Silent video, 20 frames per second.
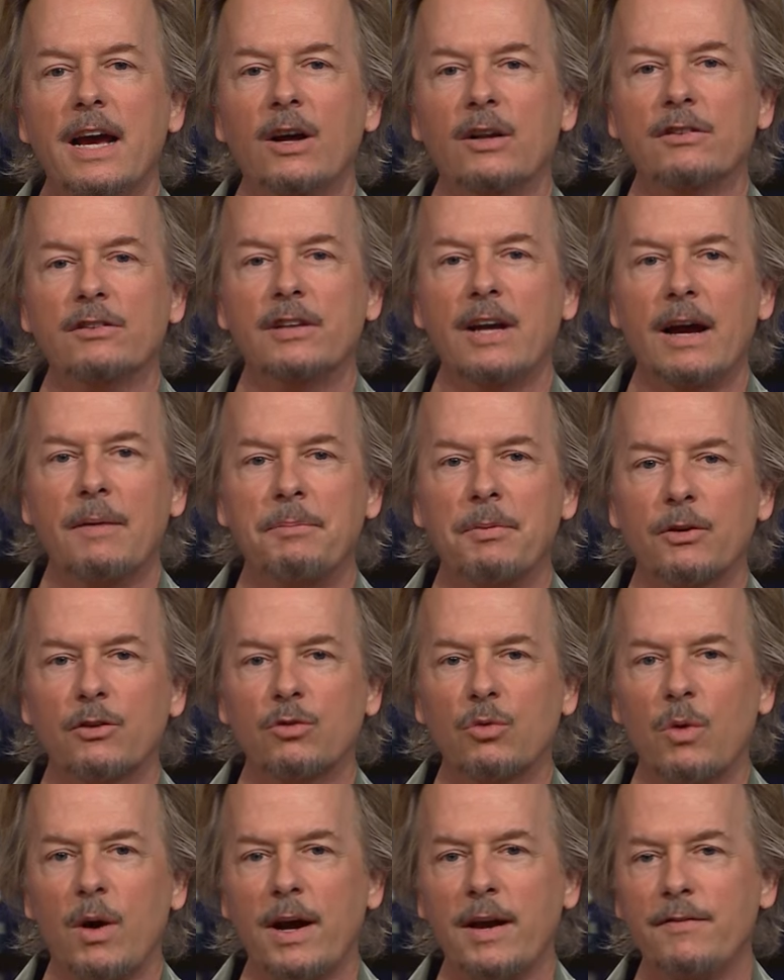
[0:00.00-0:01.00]
El Chapo's
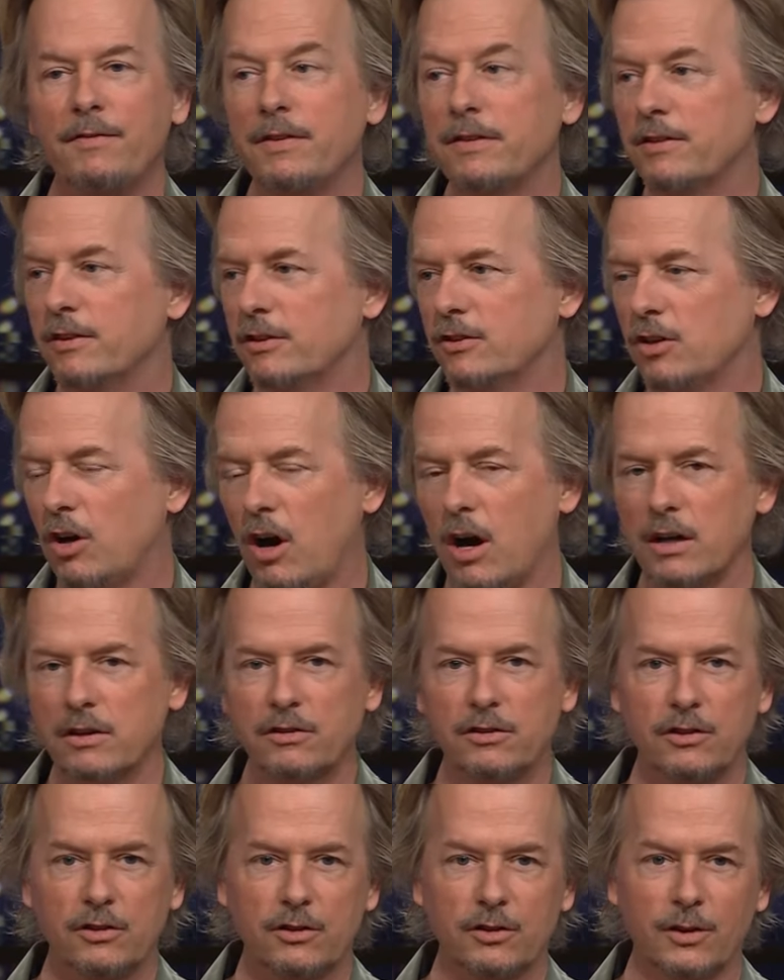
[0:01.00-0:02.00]
wife is in talks
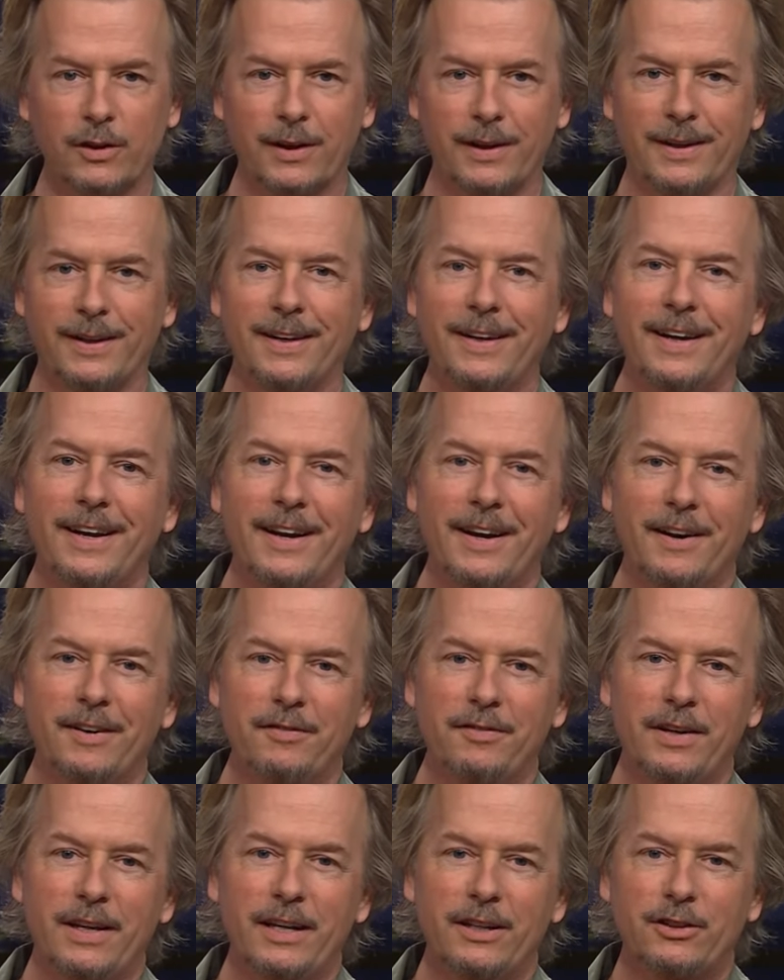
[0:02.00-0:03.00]
to join a
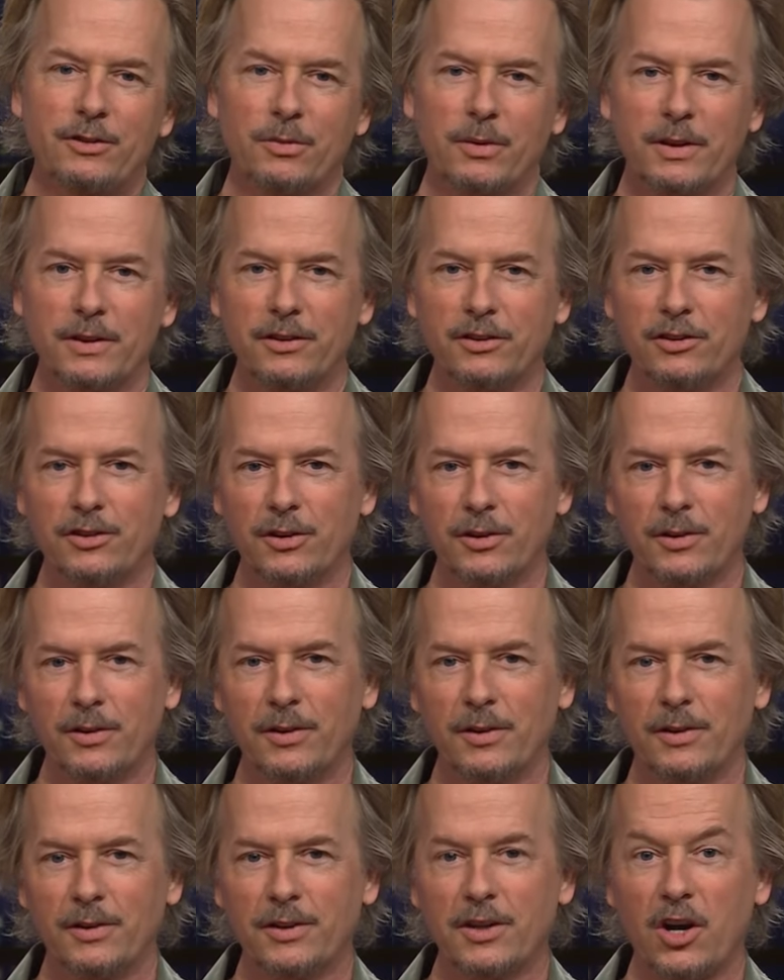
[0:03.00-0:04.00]
VH1 show
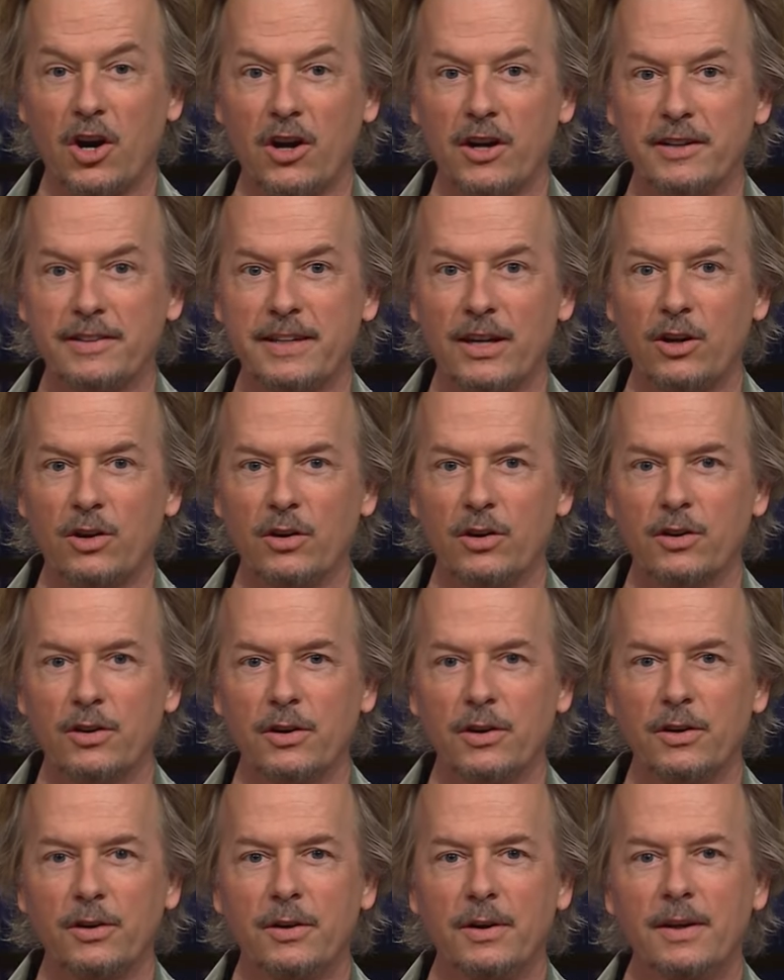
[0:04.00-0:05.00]
called Cartel
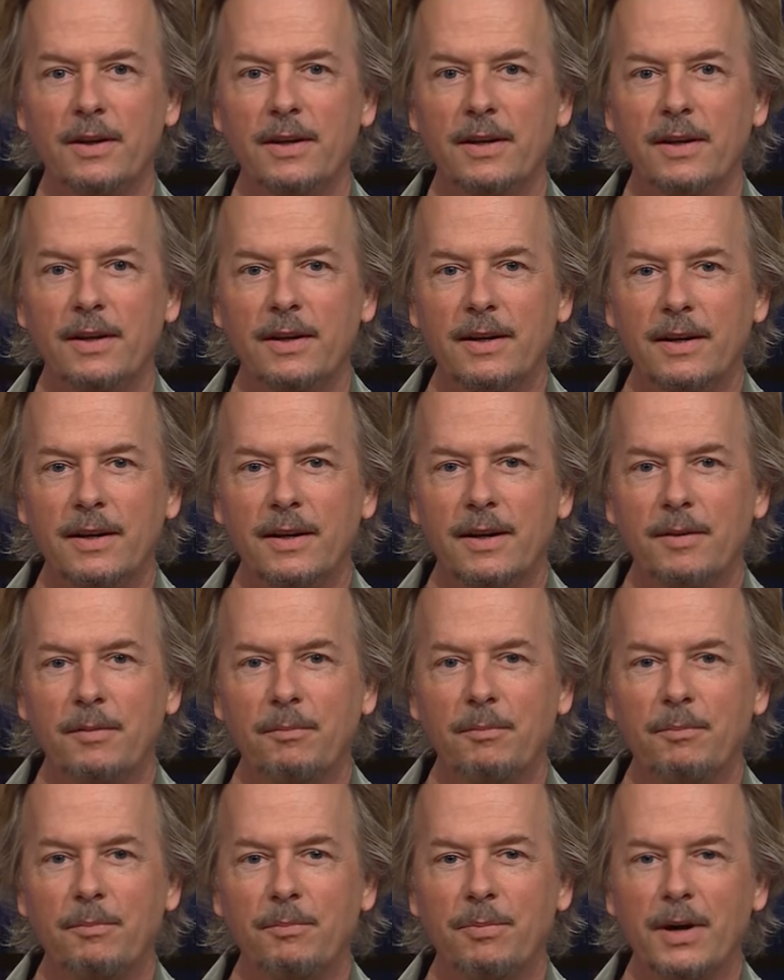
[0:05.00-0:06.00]
Crew.
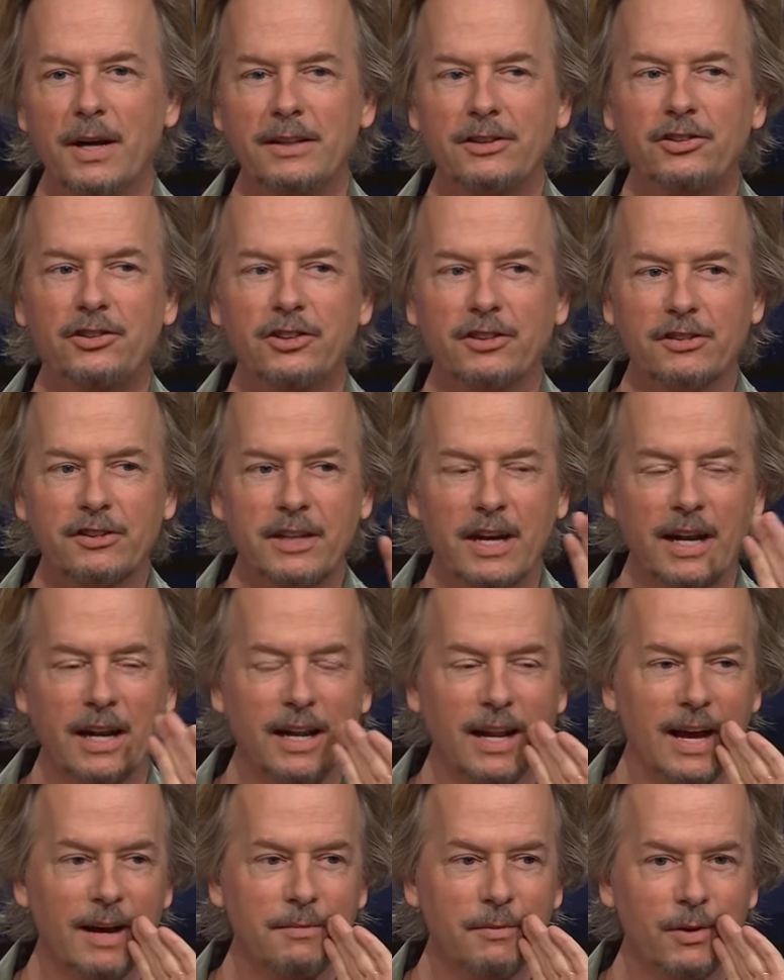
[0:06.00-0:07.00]
Brunch just got a
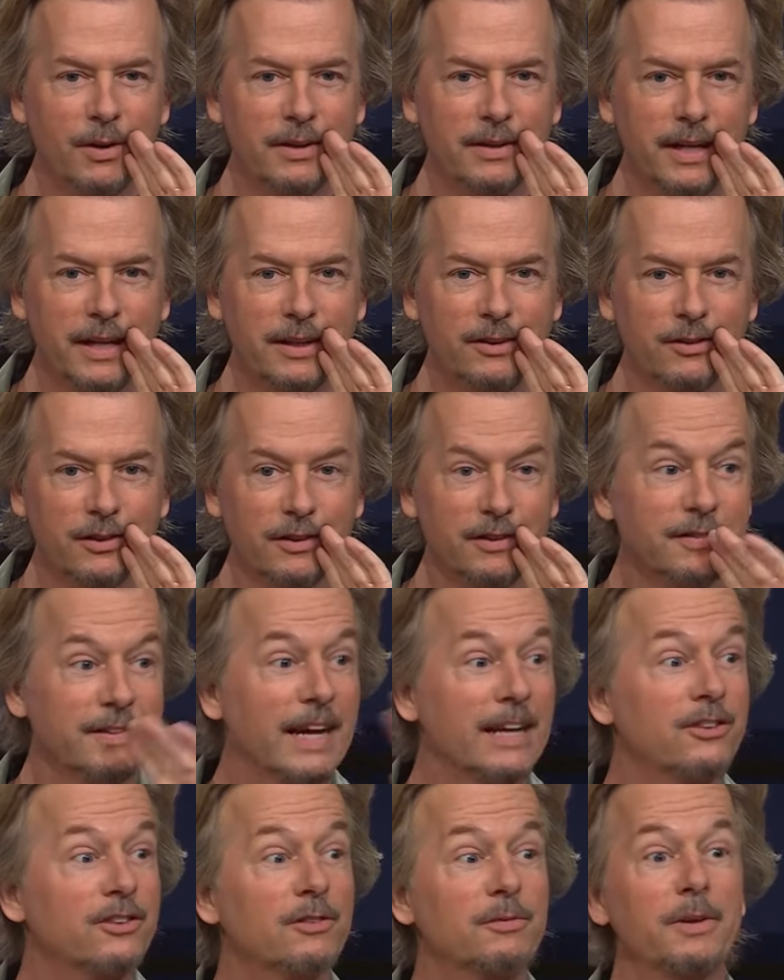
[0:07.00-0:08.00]
lot more dangerous.
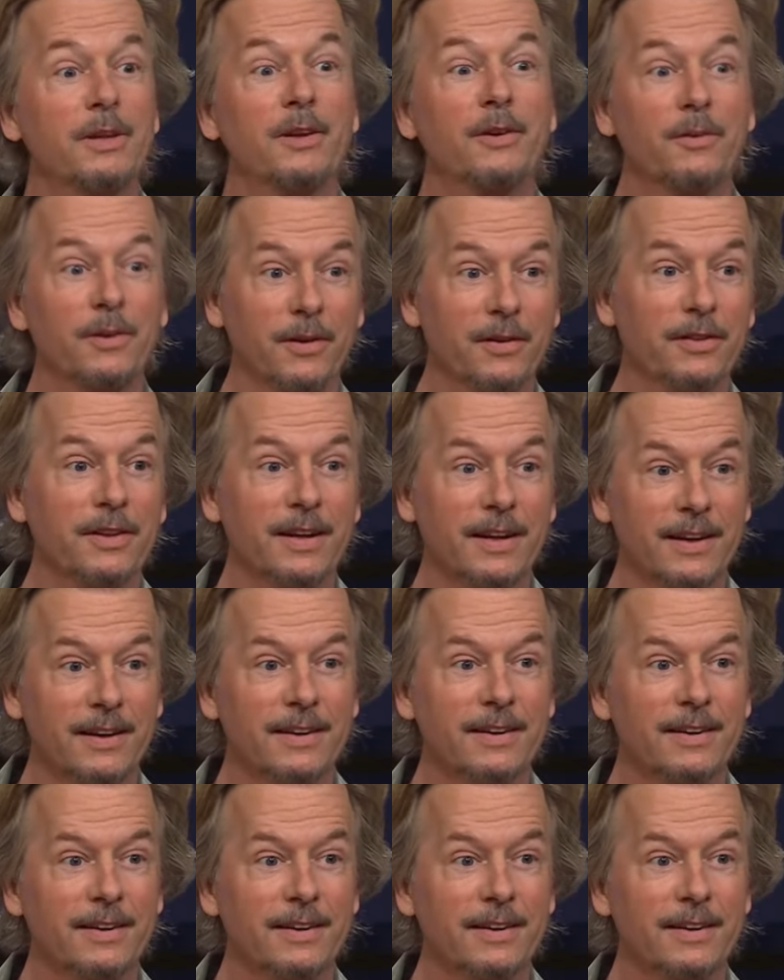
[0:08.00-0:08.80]
That should be the real thing.